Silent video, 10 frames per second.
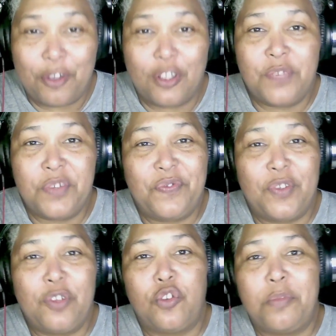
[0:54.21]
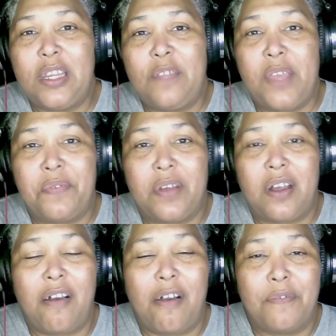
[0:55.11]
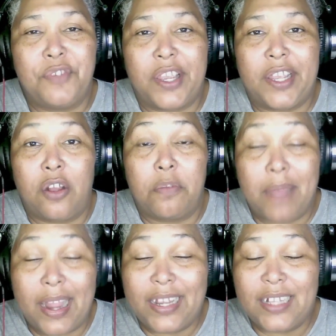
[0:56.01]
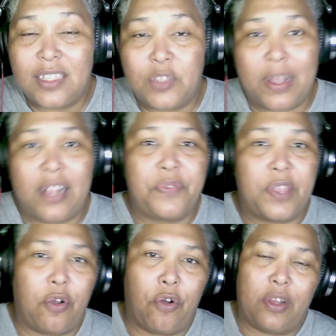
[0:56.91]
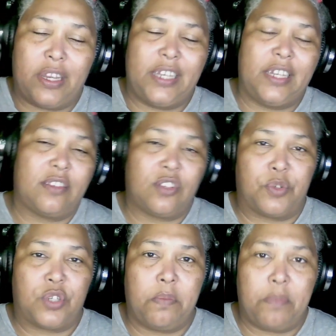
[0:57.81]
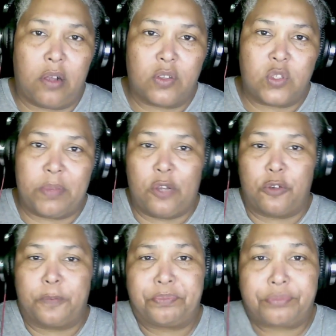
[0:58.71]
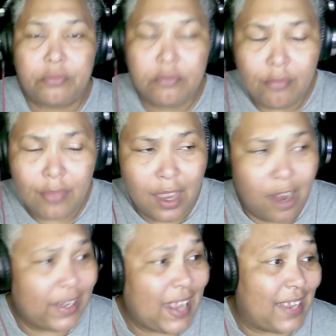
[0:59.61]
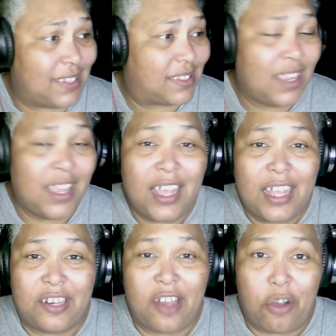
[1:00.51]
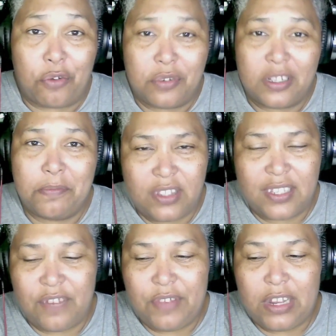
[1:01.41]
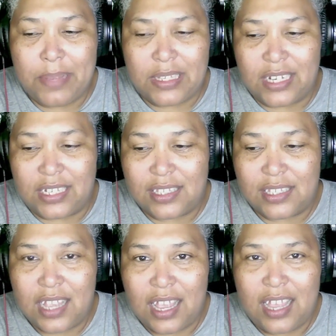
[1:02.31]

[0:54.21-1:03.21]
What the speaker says: Once you feel, do me the favor of checking out my links as well. They're all in the description box below. Alright guys, now to the real business.